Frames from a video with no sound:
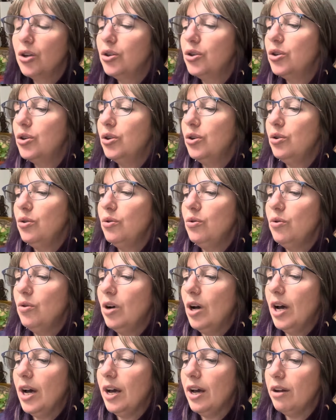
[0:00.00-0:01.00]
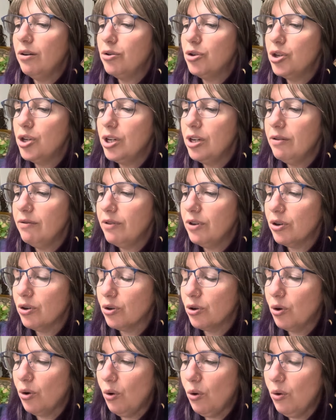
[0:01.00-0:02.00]
to achieve your
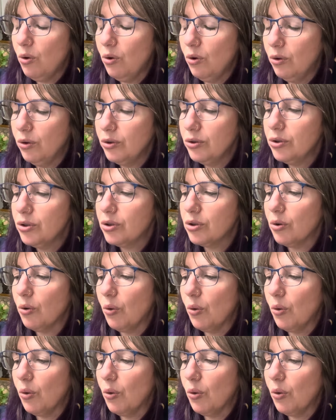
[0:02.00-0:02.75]
goals